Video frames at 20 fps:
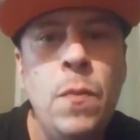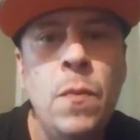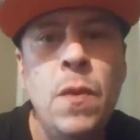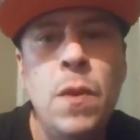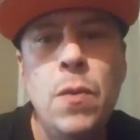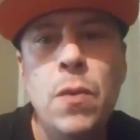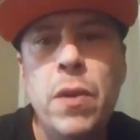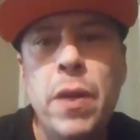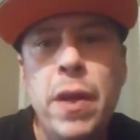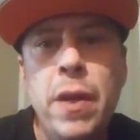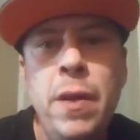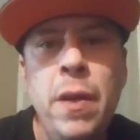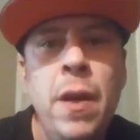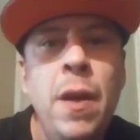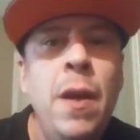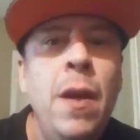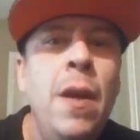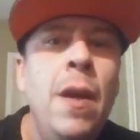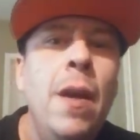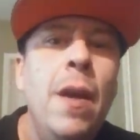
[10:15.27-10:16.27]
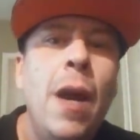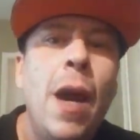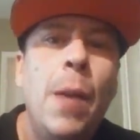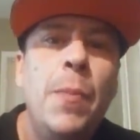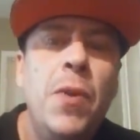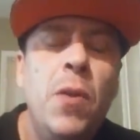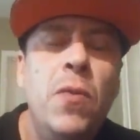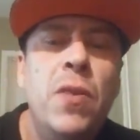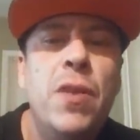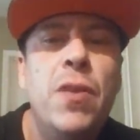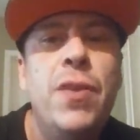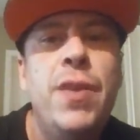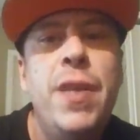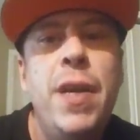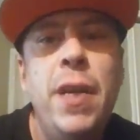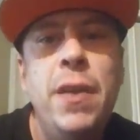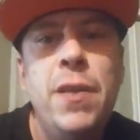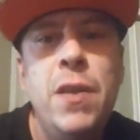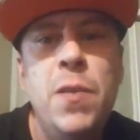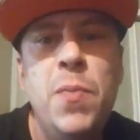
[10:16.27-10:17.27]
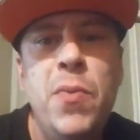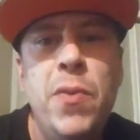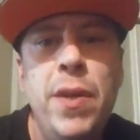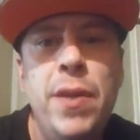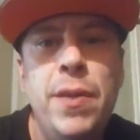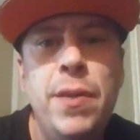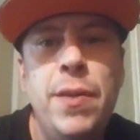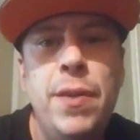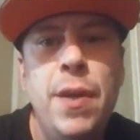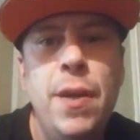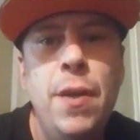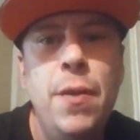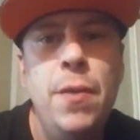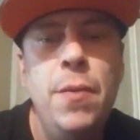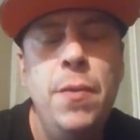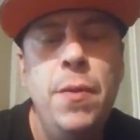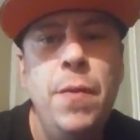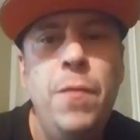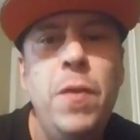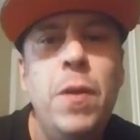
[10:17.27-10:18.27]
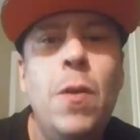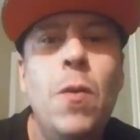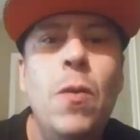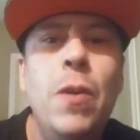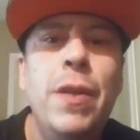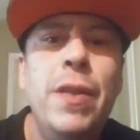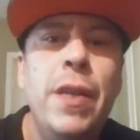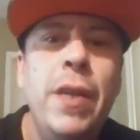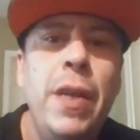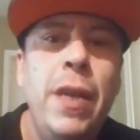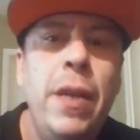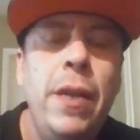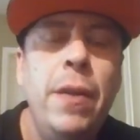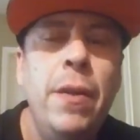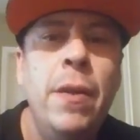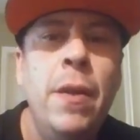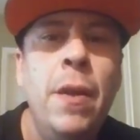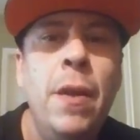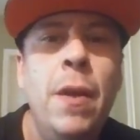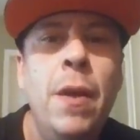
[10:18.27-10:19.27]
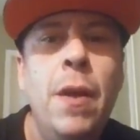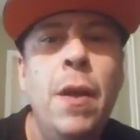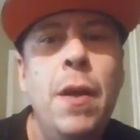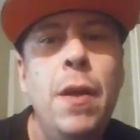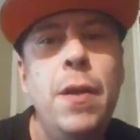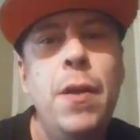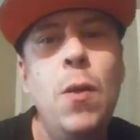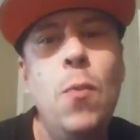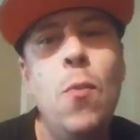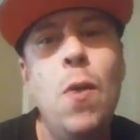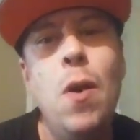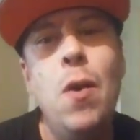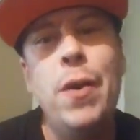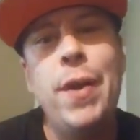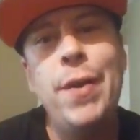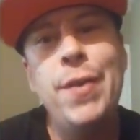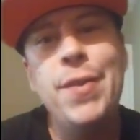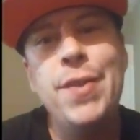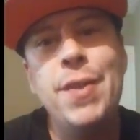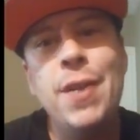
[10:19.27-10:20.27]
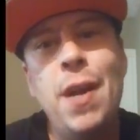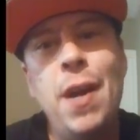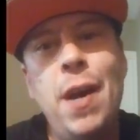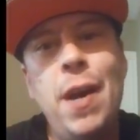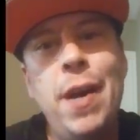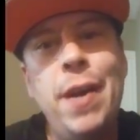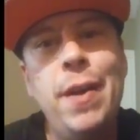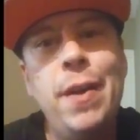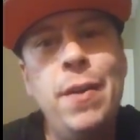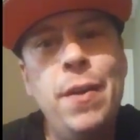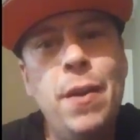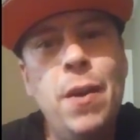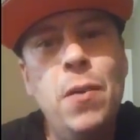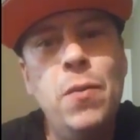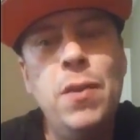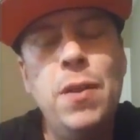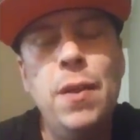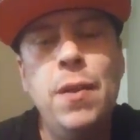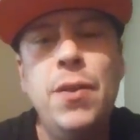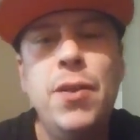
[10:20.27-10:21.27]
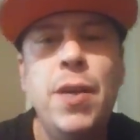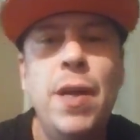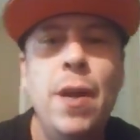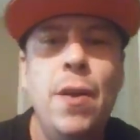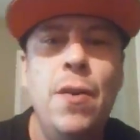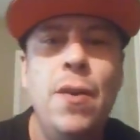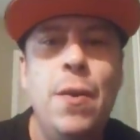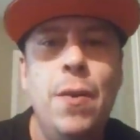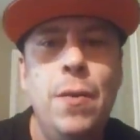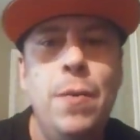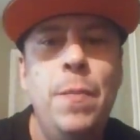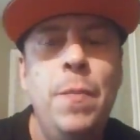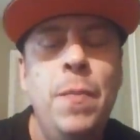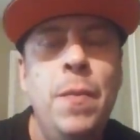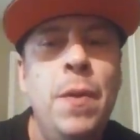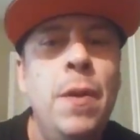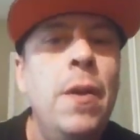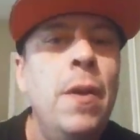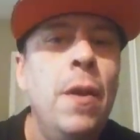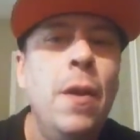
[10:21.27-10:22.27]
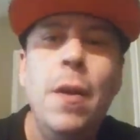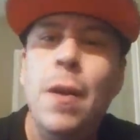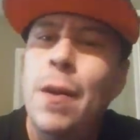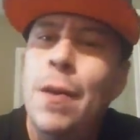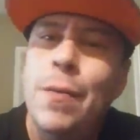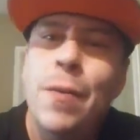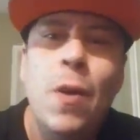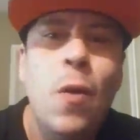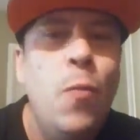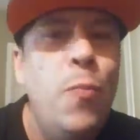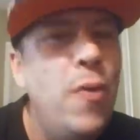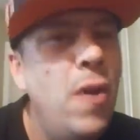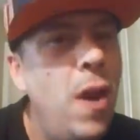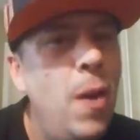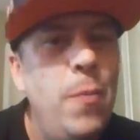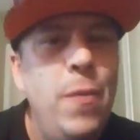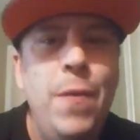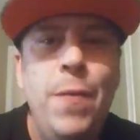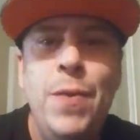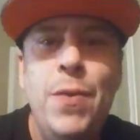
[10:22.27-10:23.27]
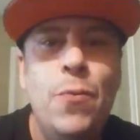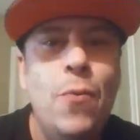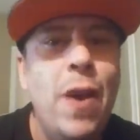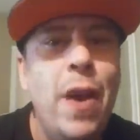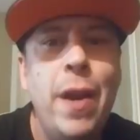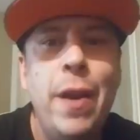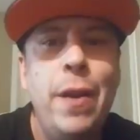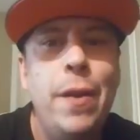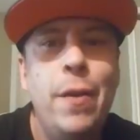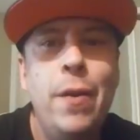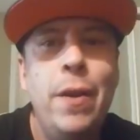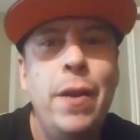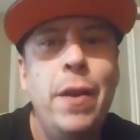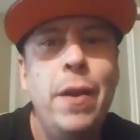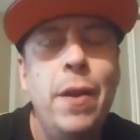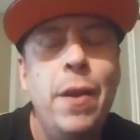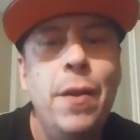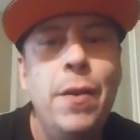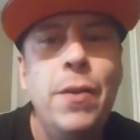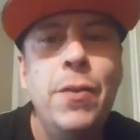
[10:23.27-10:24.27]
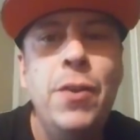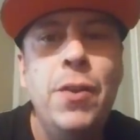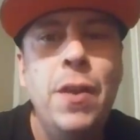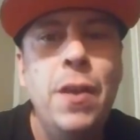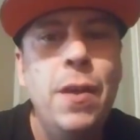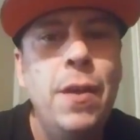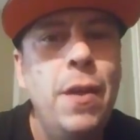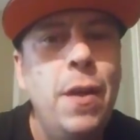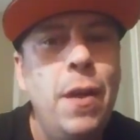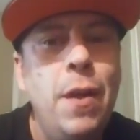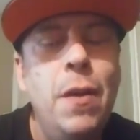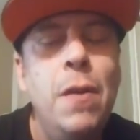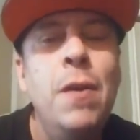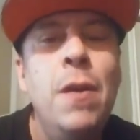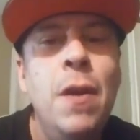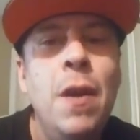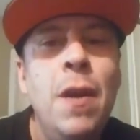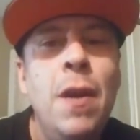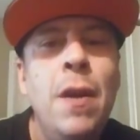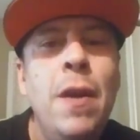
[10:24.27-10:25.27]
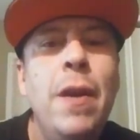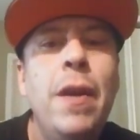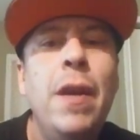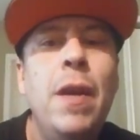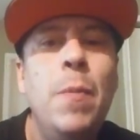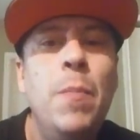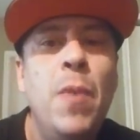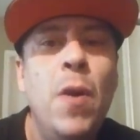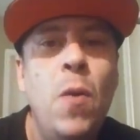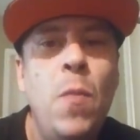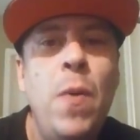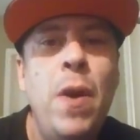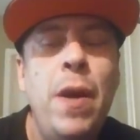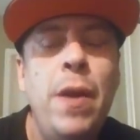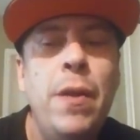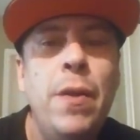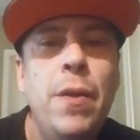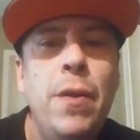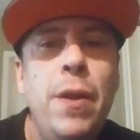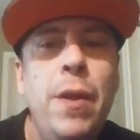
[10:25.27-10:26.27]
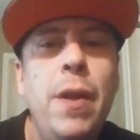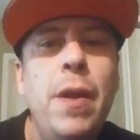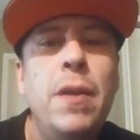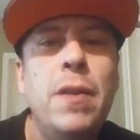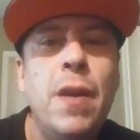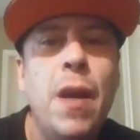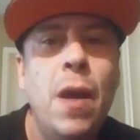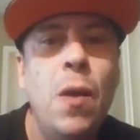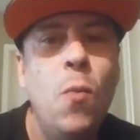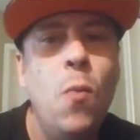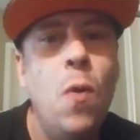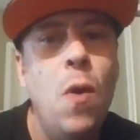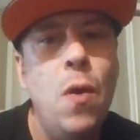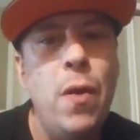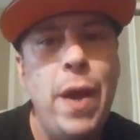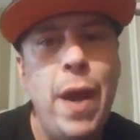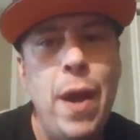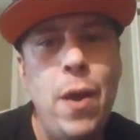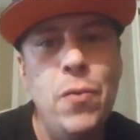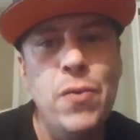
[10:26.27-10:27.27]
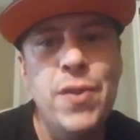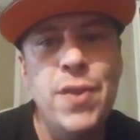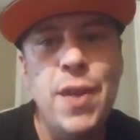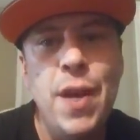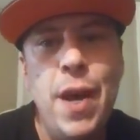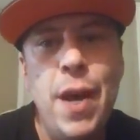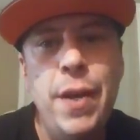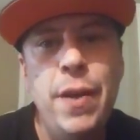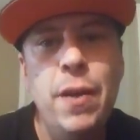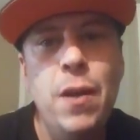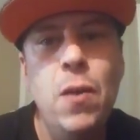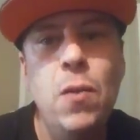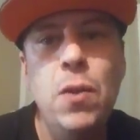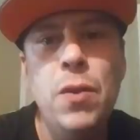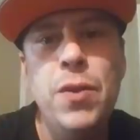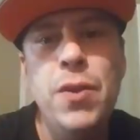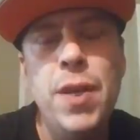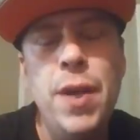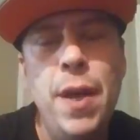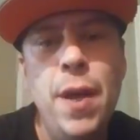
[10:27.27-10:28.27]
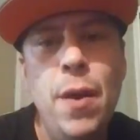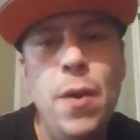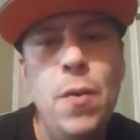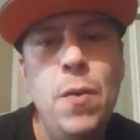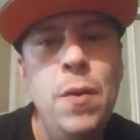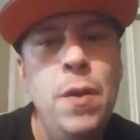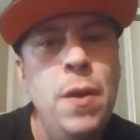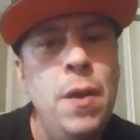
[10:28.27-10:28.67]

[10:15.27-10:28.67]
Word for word: Okay? I'm used to Texas prisons, y'all. If you're going to eat, you walk inside and you go to the chow hall. No problem if it's raining or any of that other shit. No. In Beaumont, yeah, it's got to walk outside to go to chow.